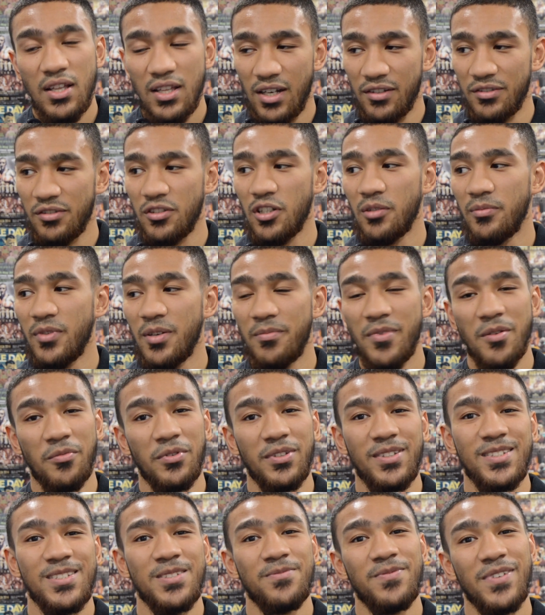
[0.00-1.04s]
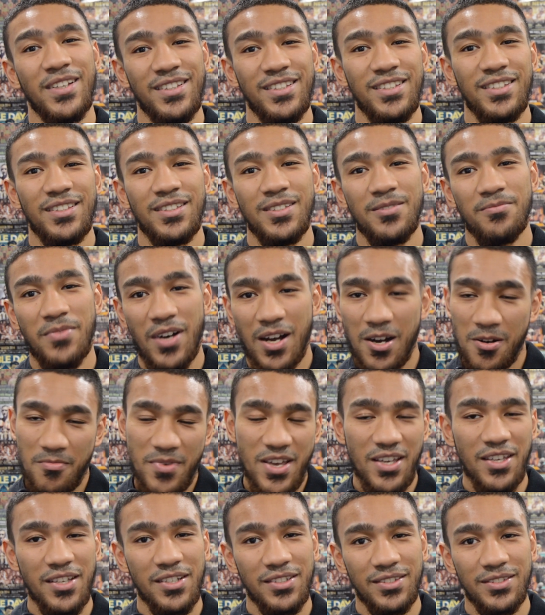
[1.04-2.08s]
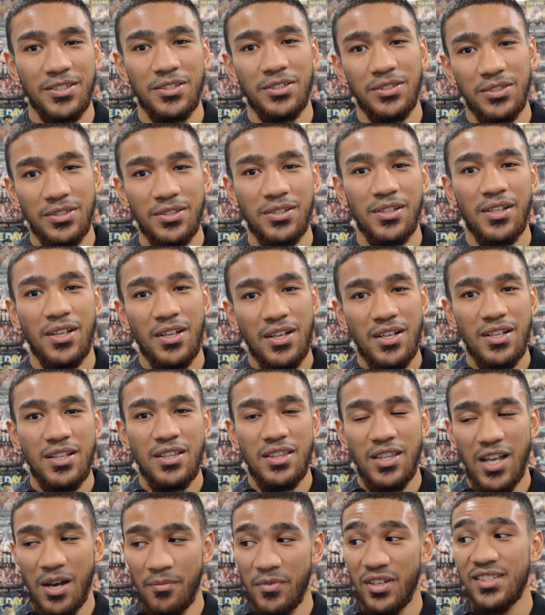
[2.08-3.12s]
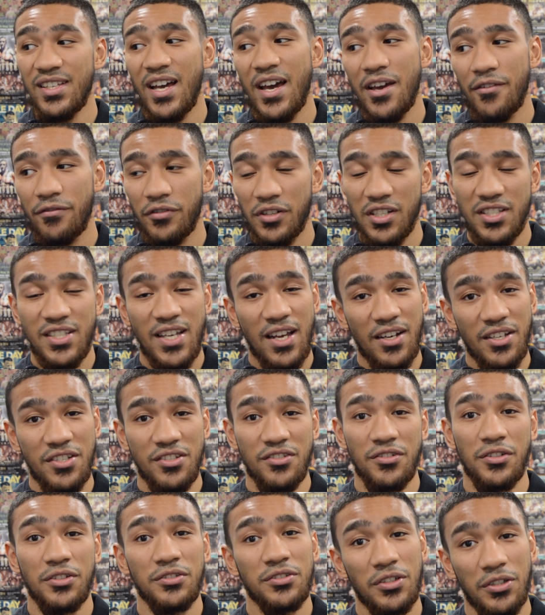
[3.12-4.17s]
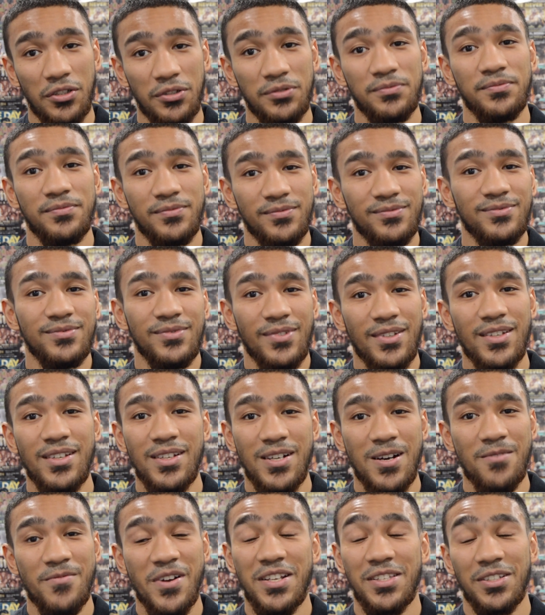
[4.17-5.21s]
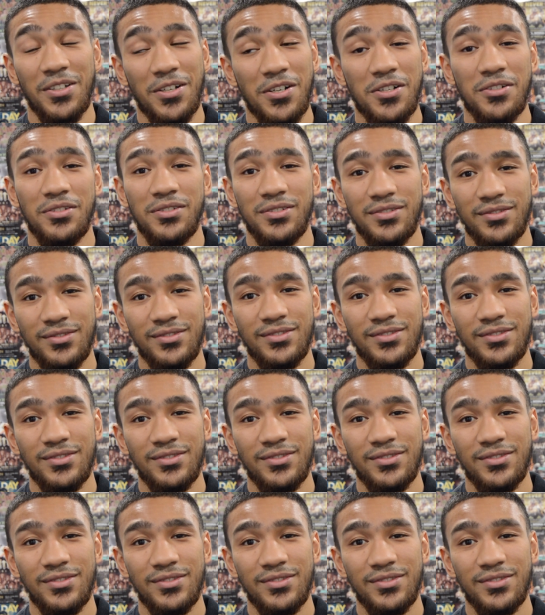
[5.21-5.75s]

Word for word: I just got to be a bit more disciplined, but I'll make it. So yeah. I'm excited for the challenge though. So I'm ready to go.